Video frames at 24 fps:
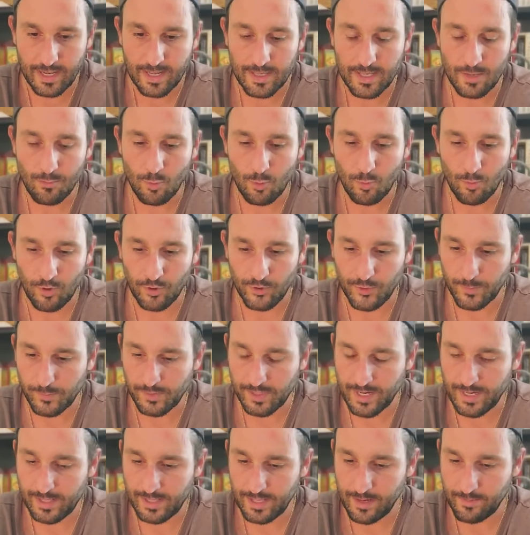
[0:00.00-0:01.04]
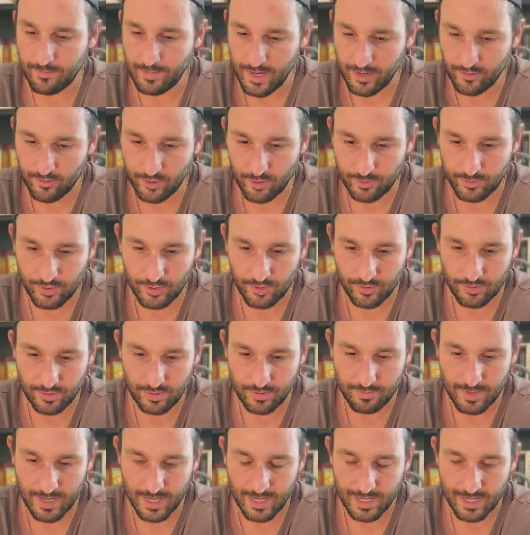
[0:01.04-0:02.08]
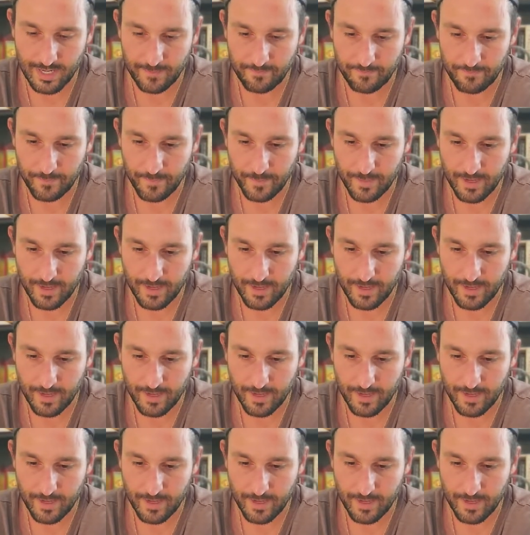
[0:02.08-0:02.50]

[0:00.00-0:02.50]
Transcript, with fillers: they will multiply like microbes do in a body,